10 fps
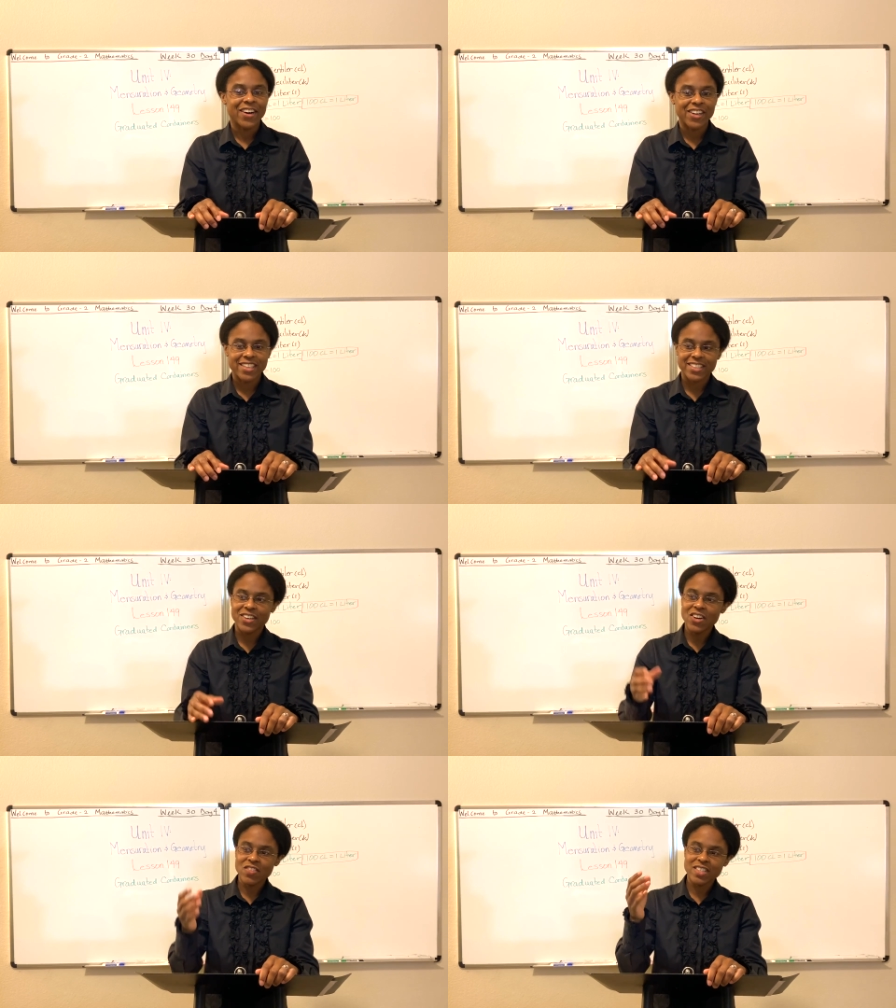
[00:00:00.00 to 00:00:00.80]
or you say,
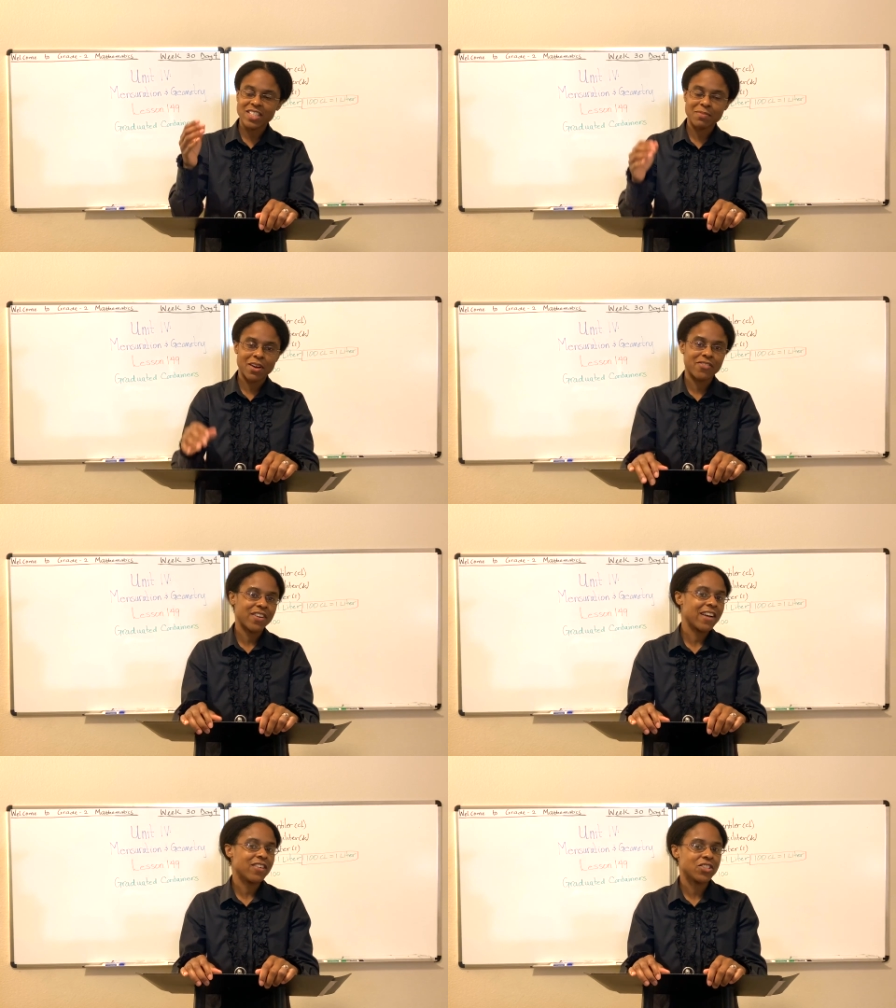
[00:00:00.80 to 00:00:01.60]
oh, this is about
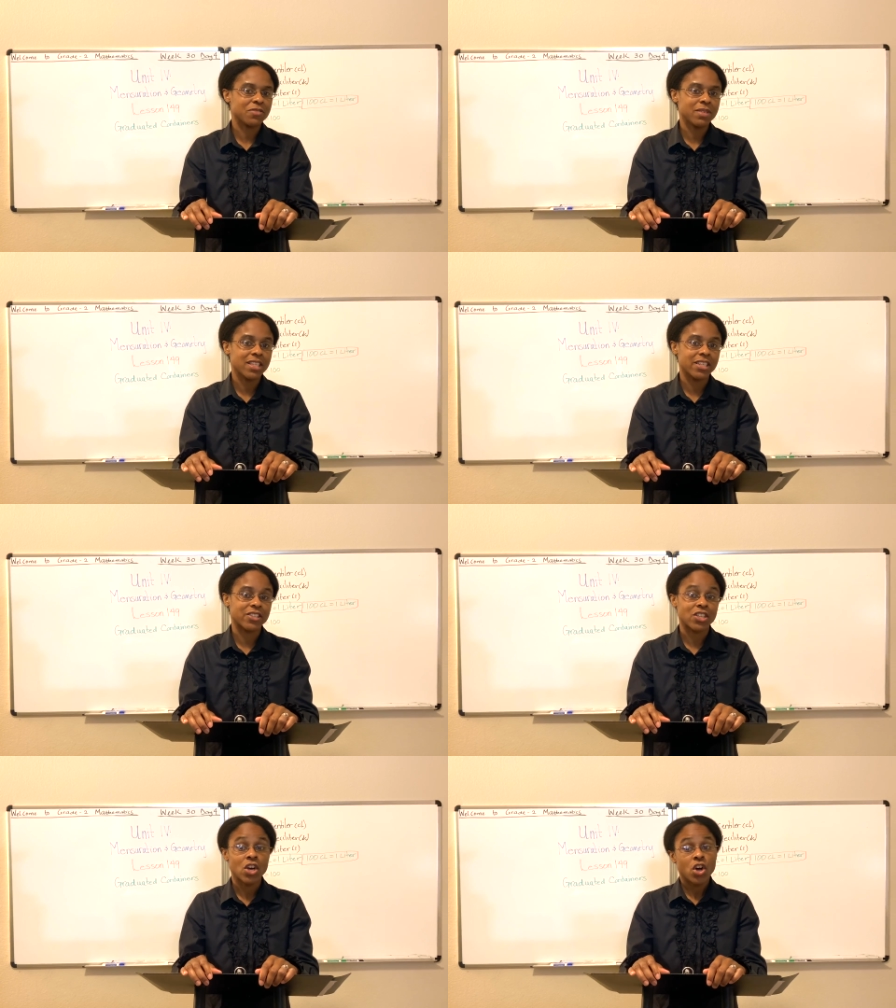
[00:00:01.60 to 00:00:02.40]
500
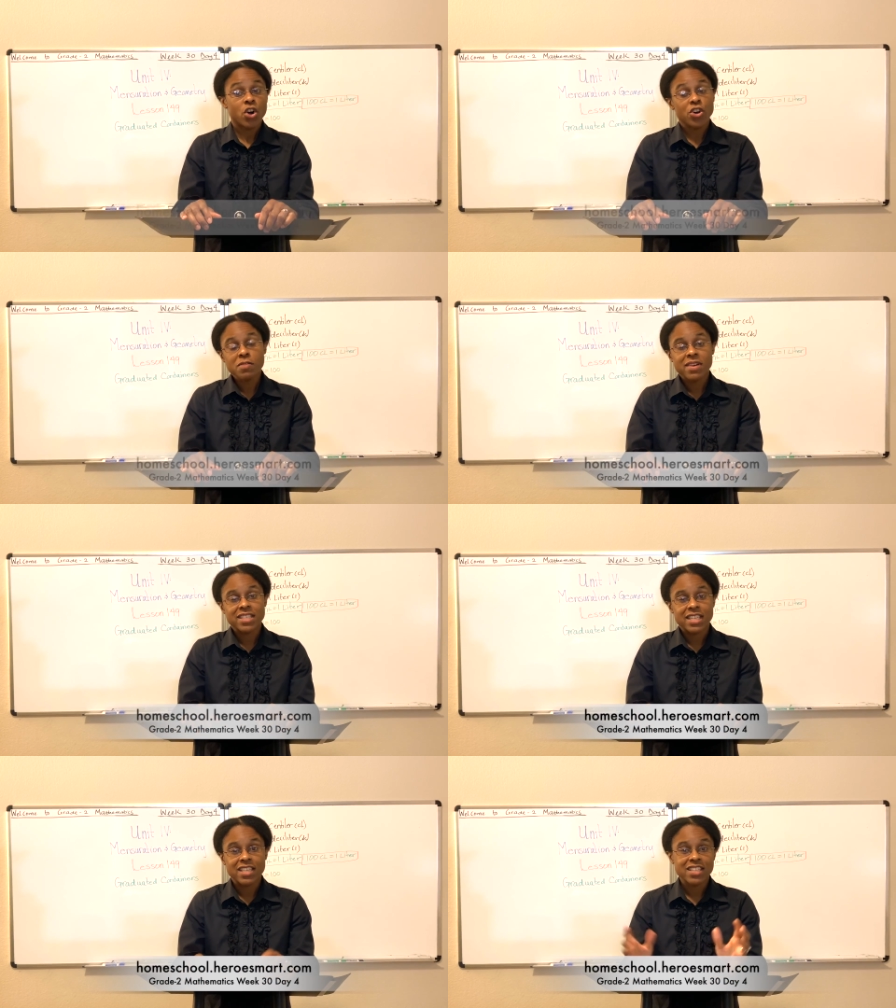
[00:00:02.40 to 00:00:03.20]
milliliters, or you may
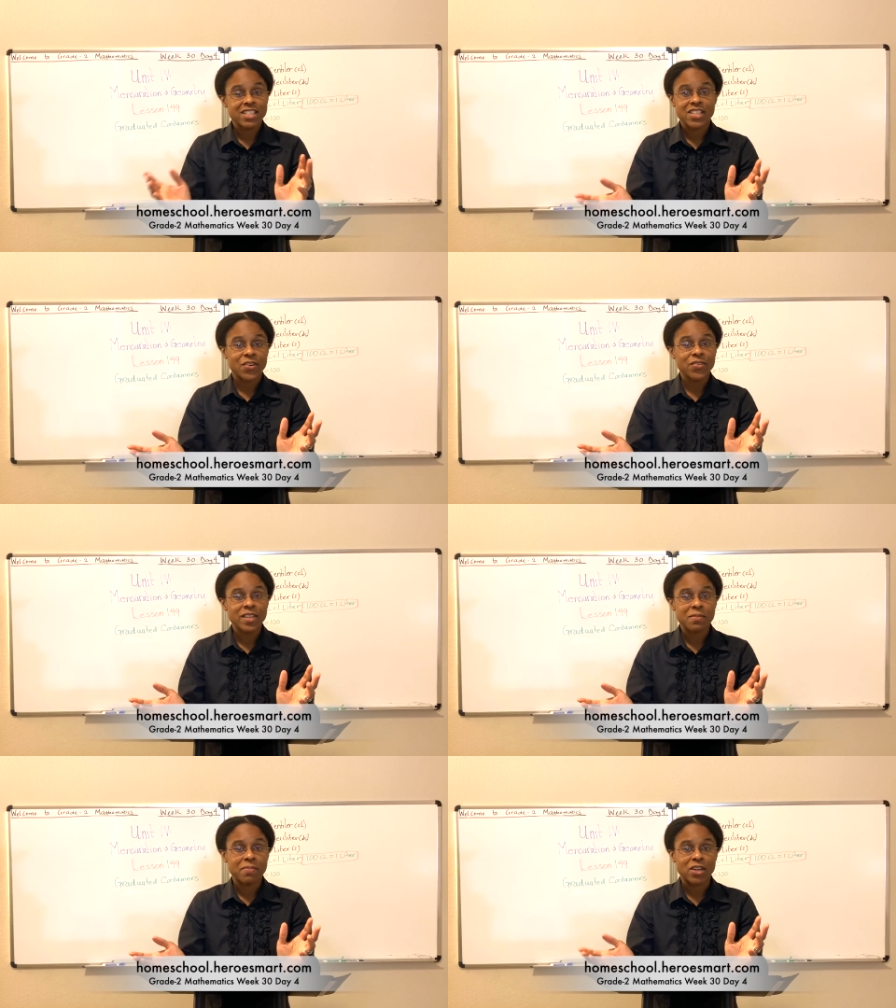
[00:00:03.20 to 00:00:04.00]
say, this is
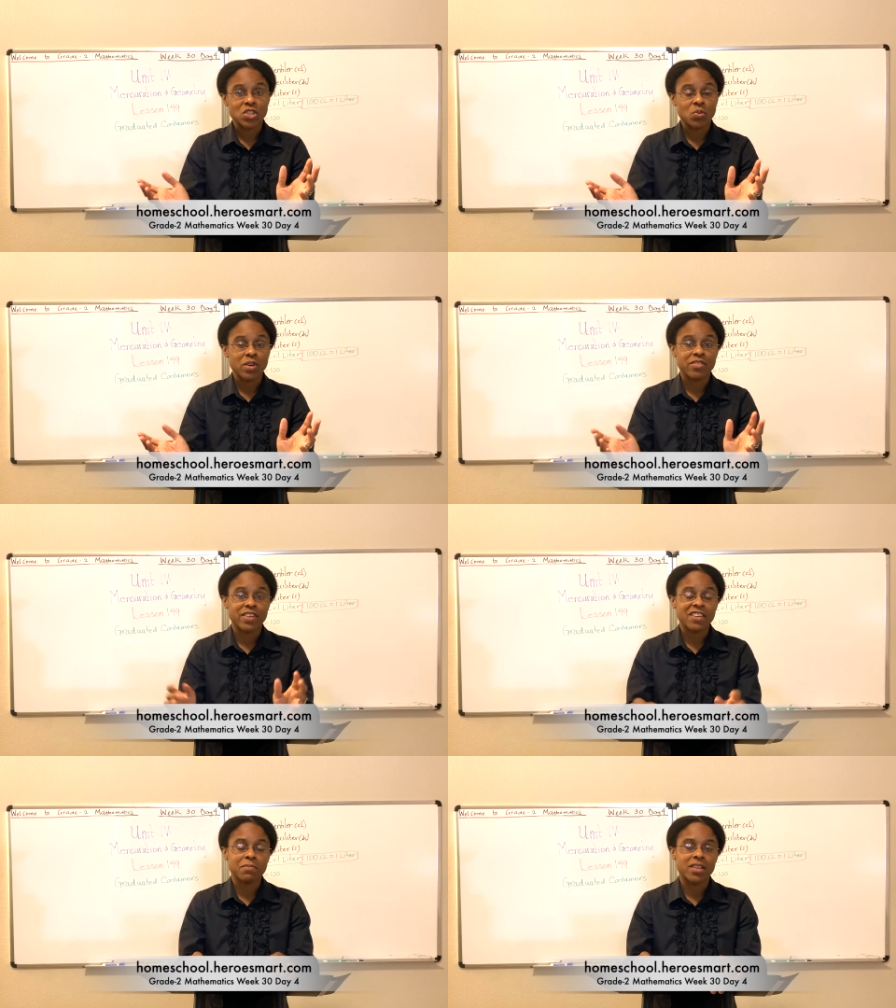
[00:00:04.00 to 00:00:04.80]
only about
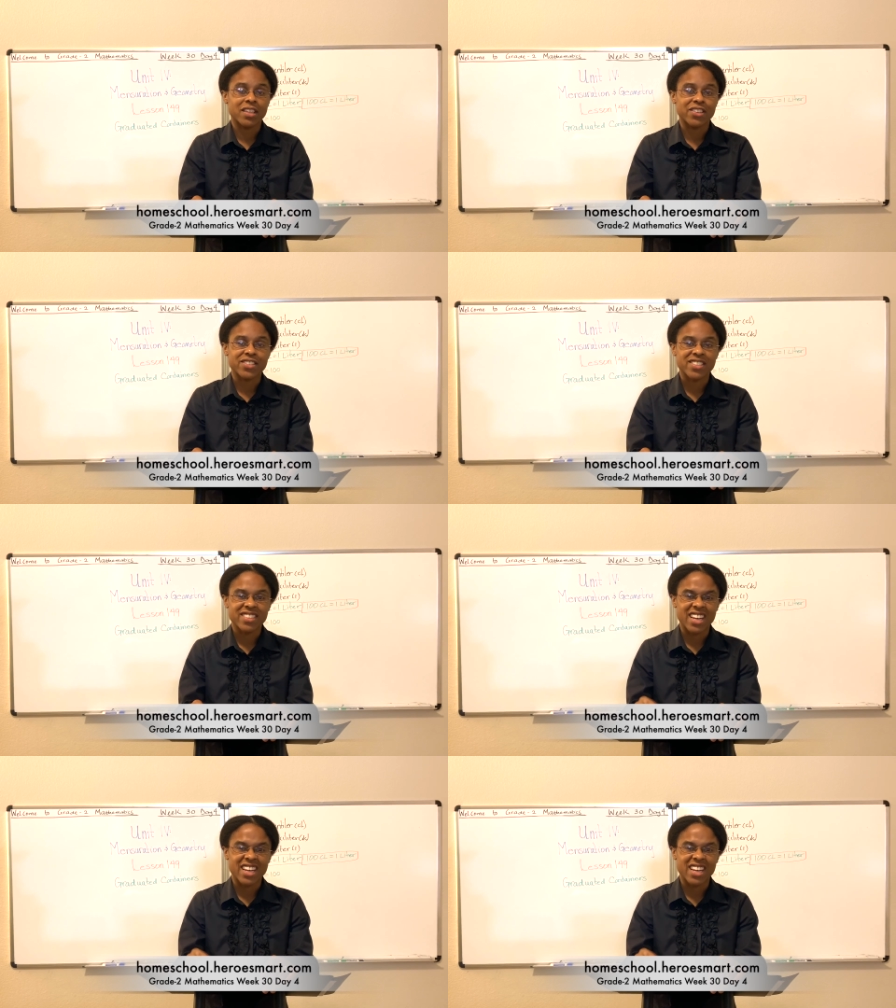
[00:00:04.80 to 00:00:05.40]
25 milliliters.